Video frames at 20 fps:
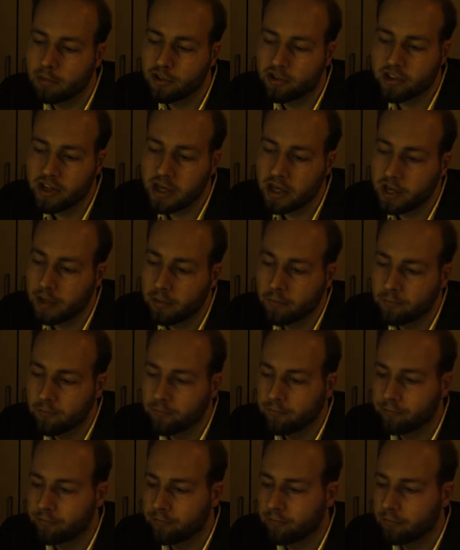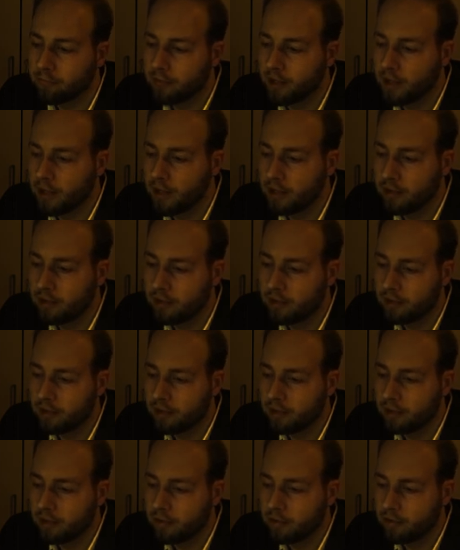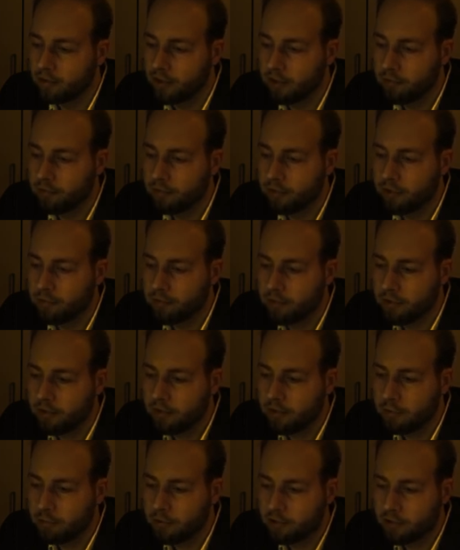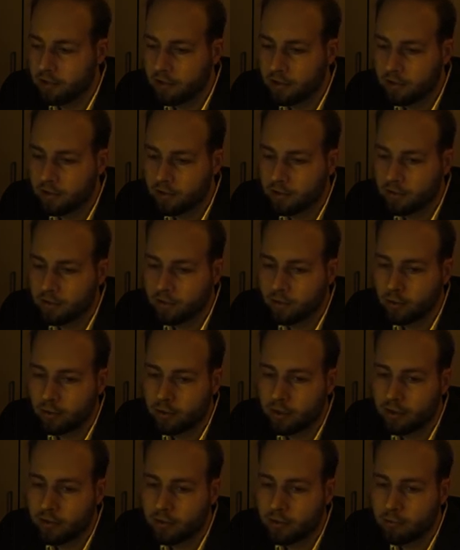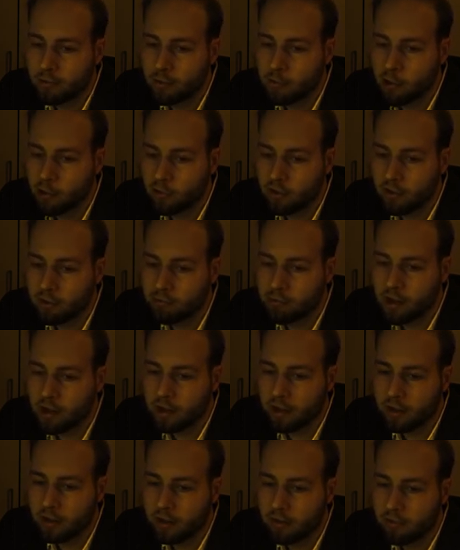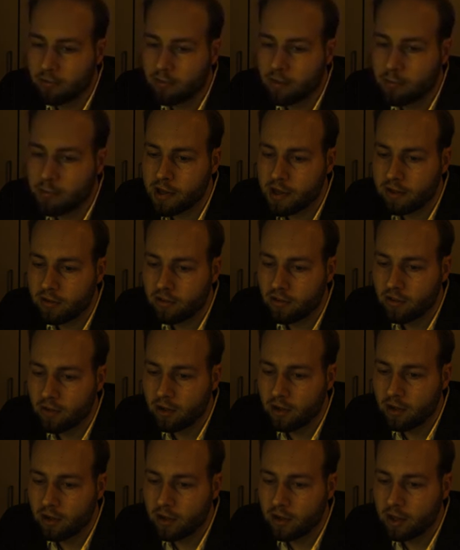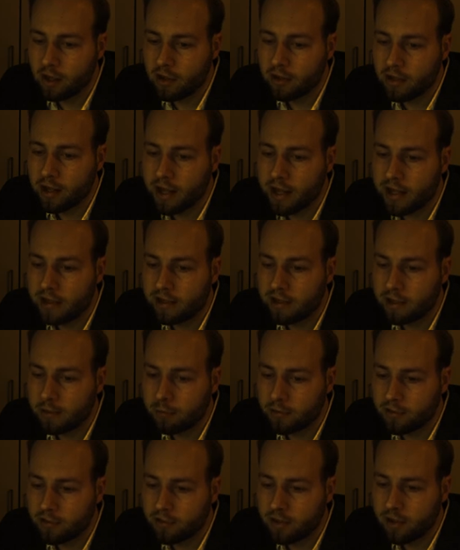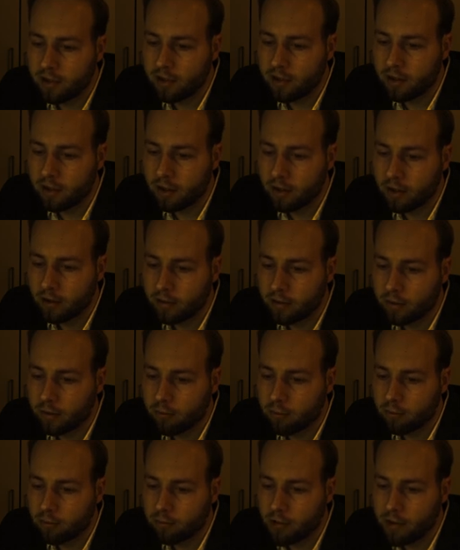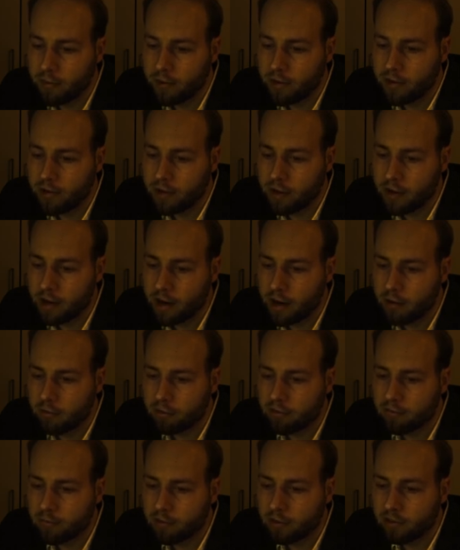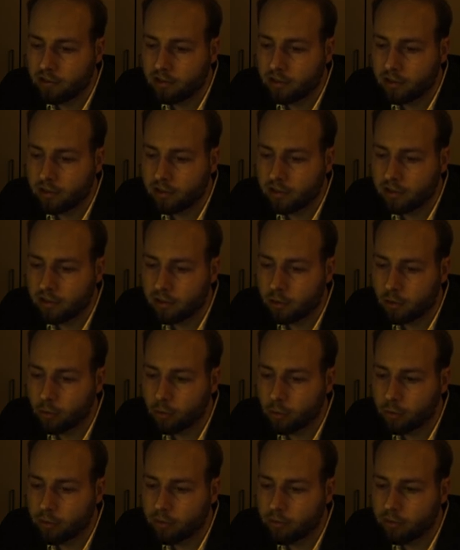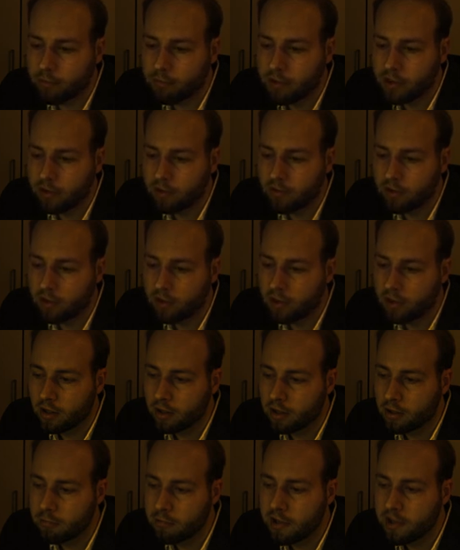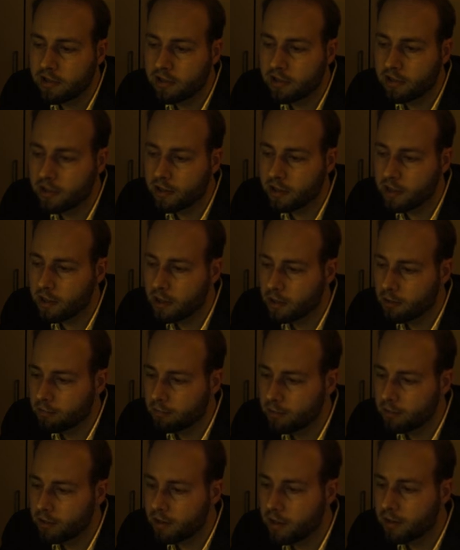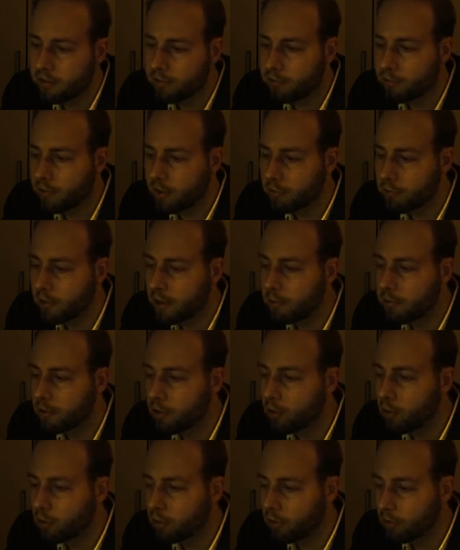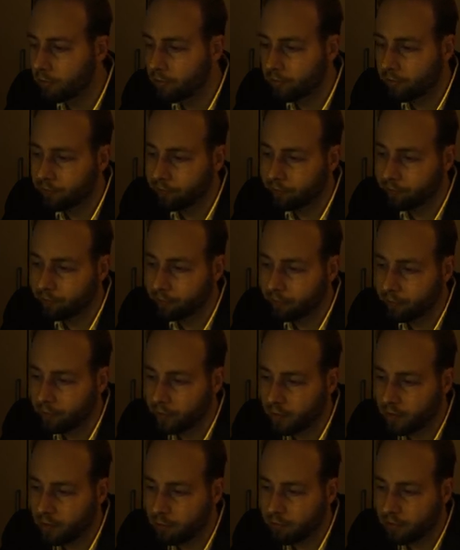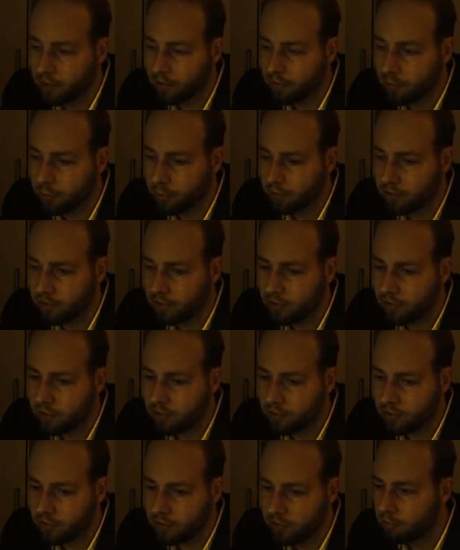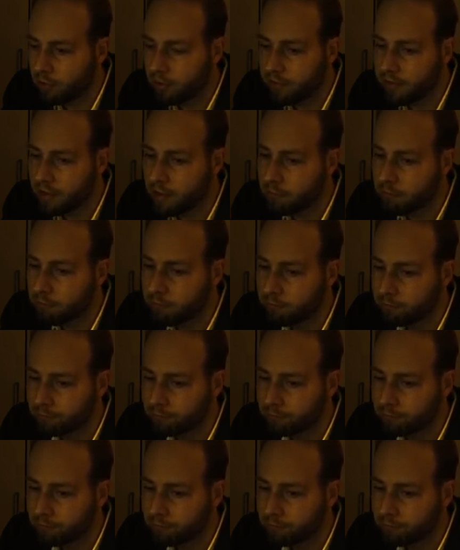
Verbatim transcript: machine, and, save for a fighting machine that stood in the remoter bank of the pit, and a handling machine that was buried out of my sight in a corner of the pit immediately beneath my peephole, the place was deserted by then.